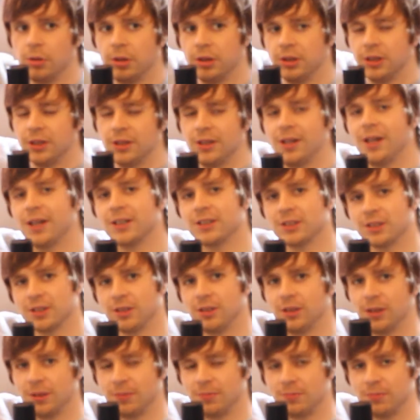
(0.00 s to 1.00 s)
in the next
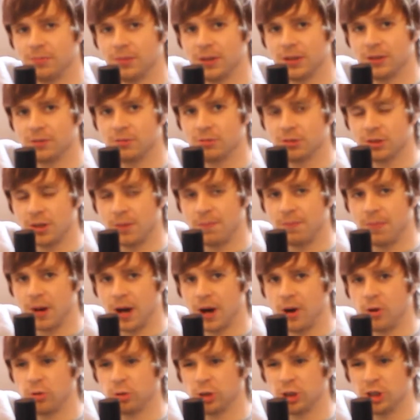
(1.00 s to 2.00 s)
clip, this was
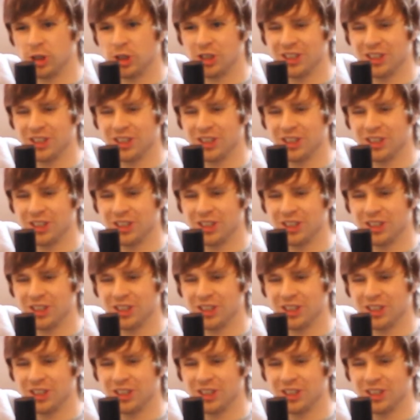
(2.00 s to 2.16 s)
about